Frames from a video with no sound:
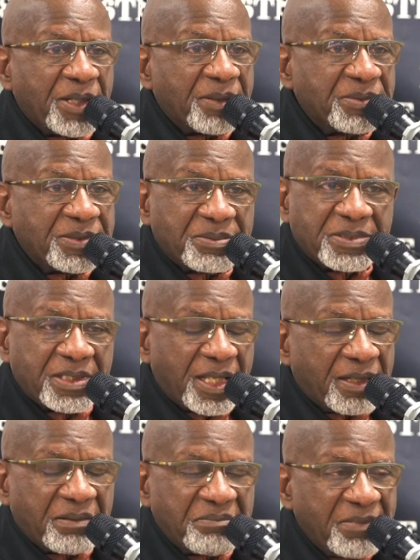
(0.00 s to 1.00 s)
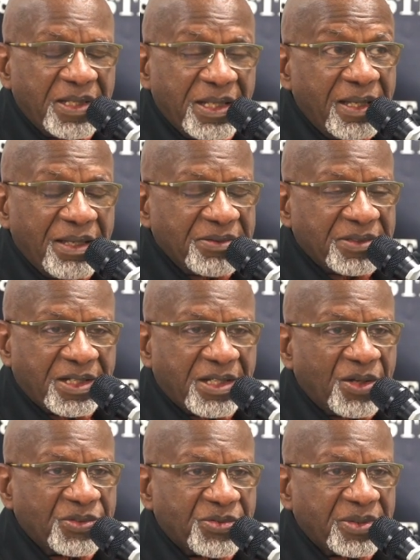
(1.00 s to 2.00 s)
And that's just like, it's a
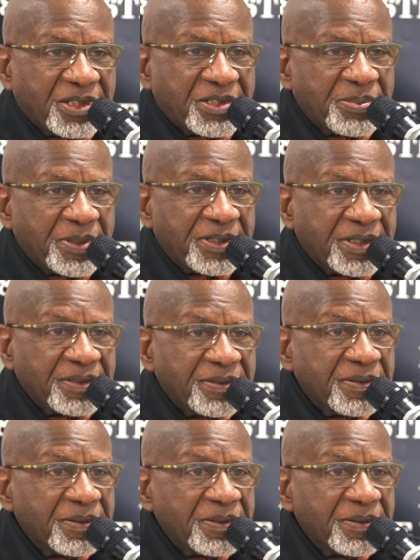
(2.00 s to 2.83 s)
cultural experience.